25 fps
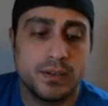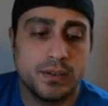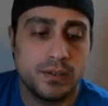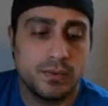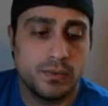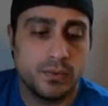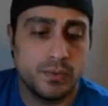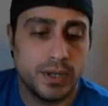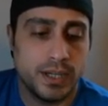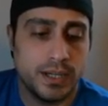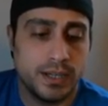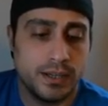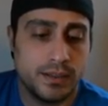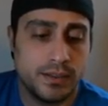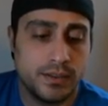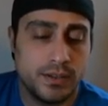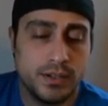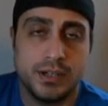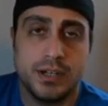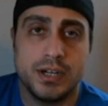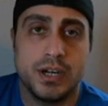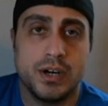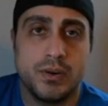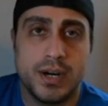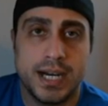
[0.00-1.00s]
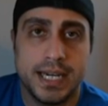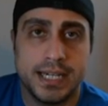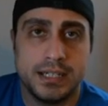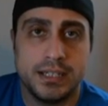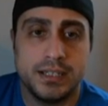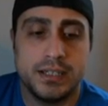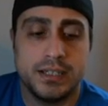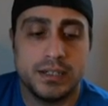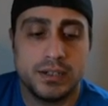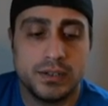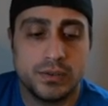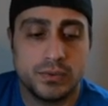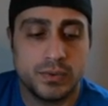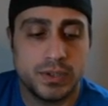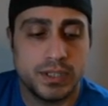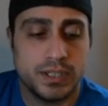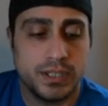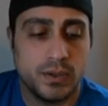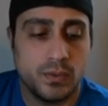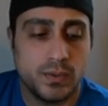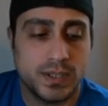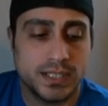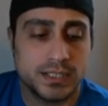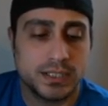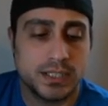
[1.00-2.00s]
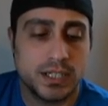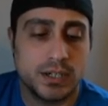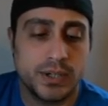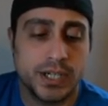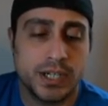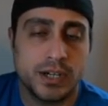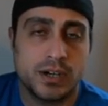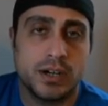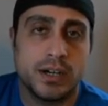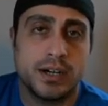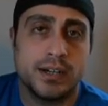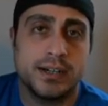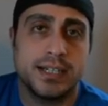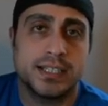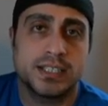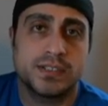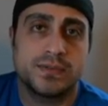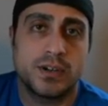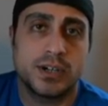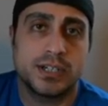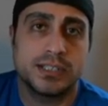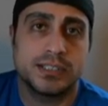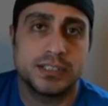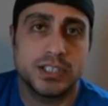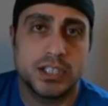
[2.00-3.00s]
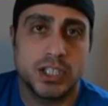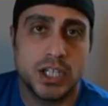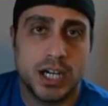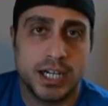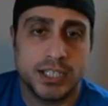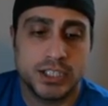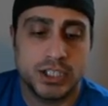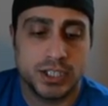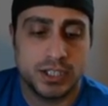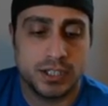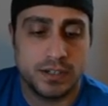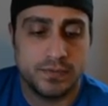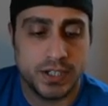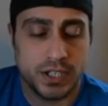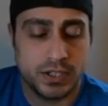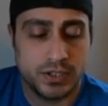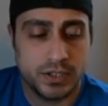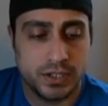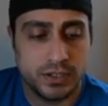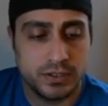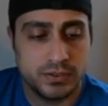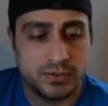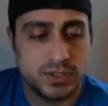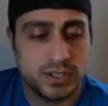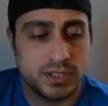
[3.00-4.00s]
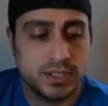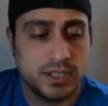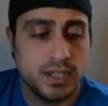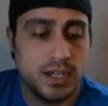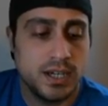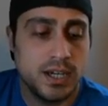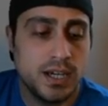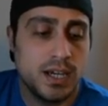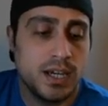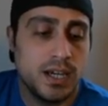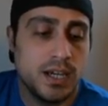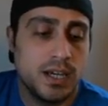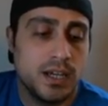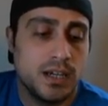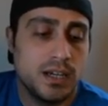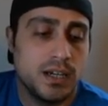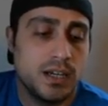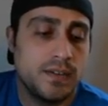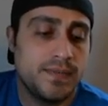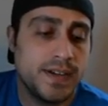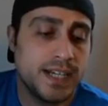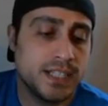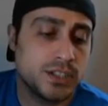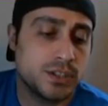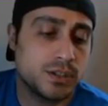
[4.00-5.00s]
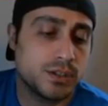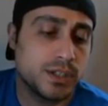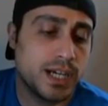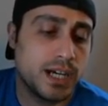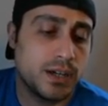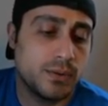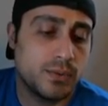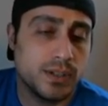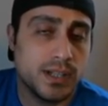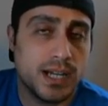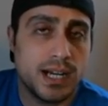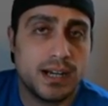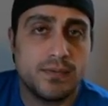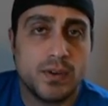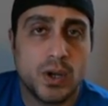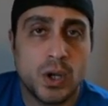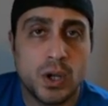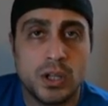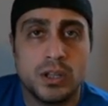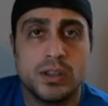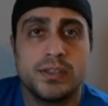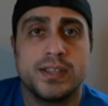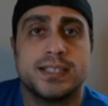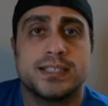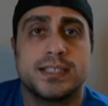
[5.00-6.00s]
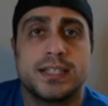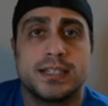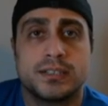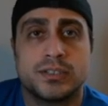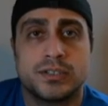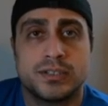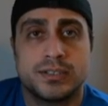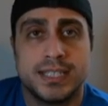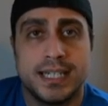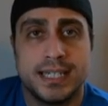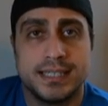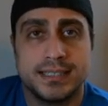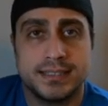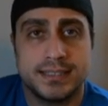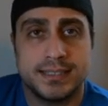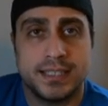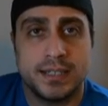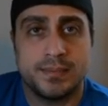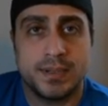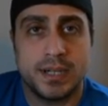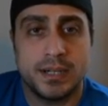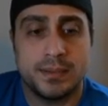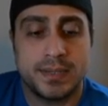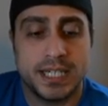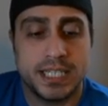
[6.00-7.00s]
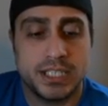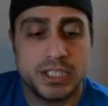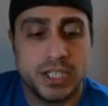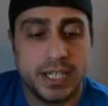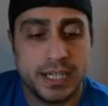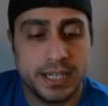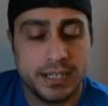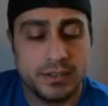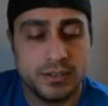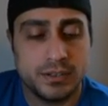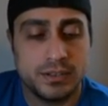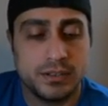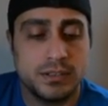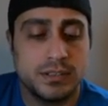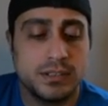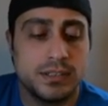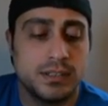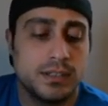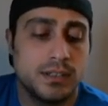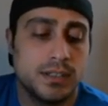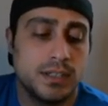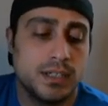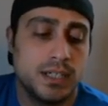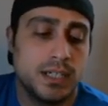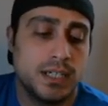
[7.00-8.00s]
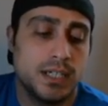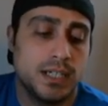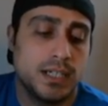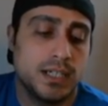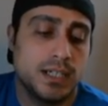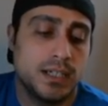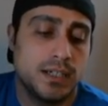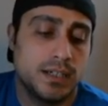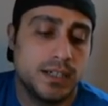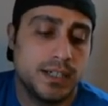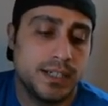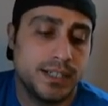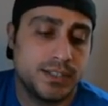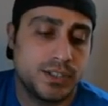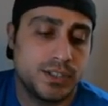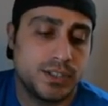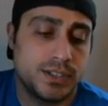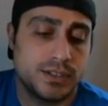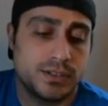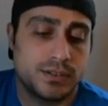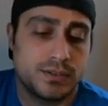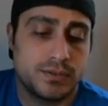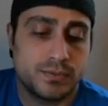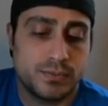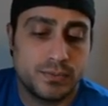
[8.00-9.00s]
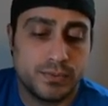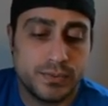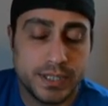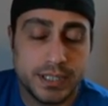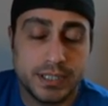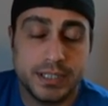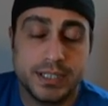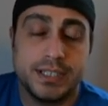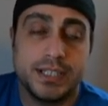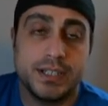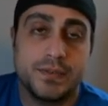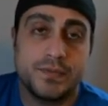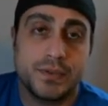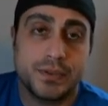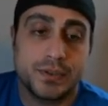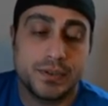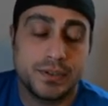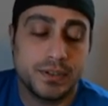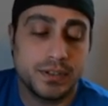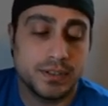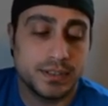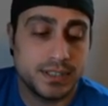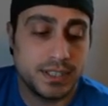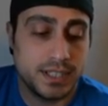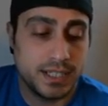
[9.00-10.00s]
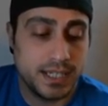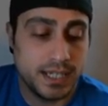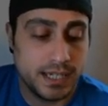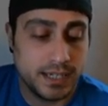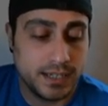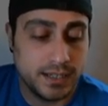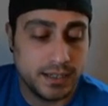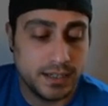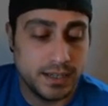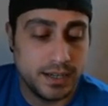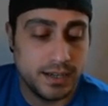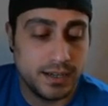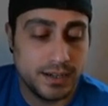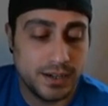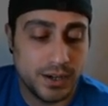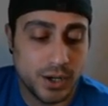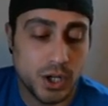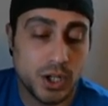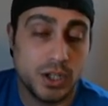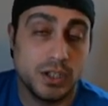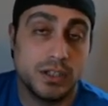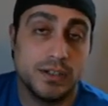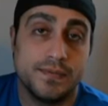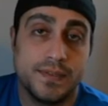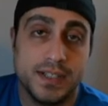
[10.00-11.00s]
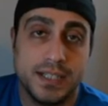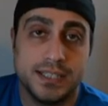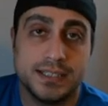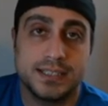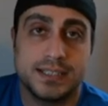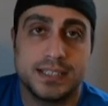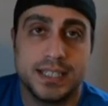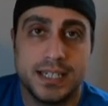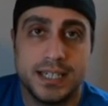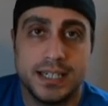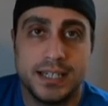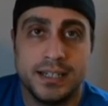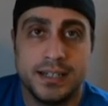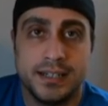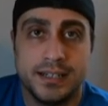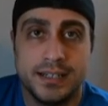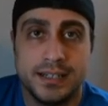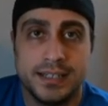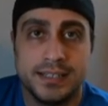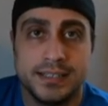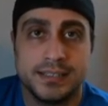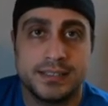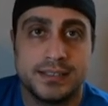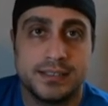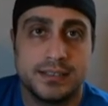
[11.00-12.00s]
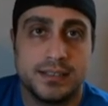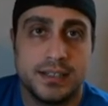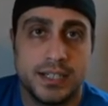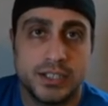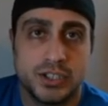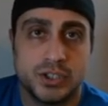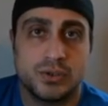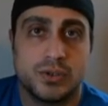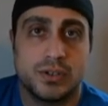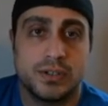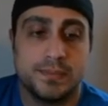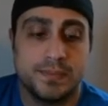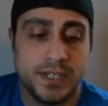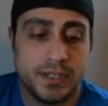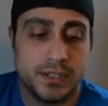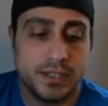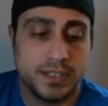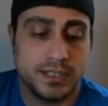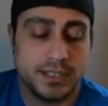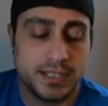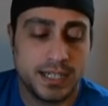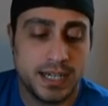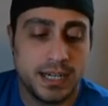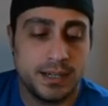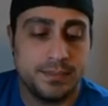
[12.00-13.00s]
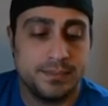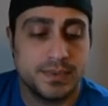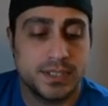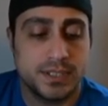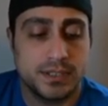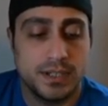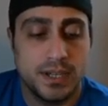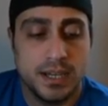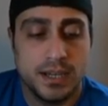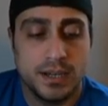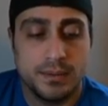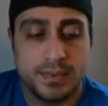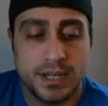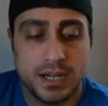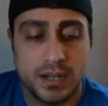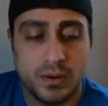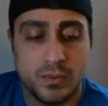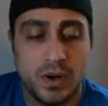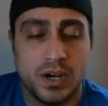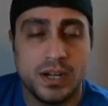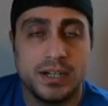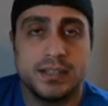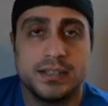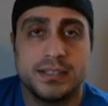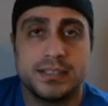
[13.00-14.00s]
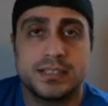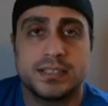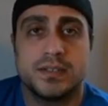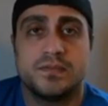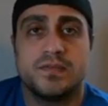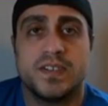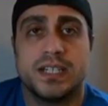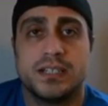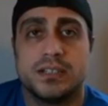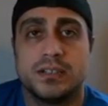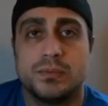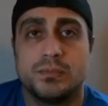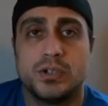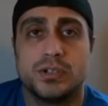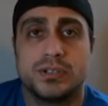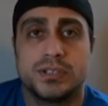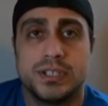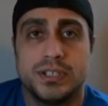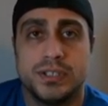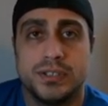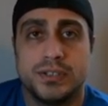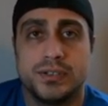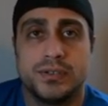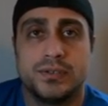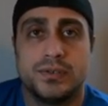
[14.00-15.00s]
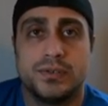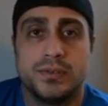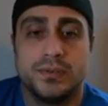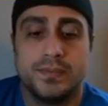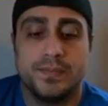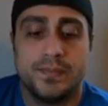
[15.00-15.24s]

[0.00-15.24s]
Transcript: with no idea really what's going on as far as the logic of it goes. Eventually, I will have all these exercises up on my channel. It's just really difficult to get all of these in a short period of time, but I wanted this available to you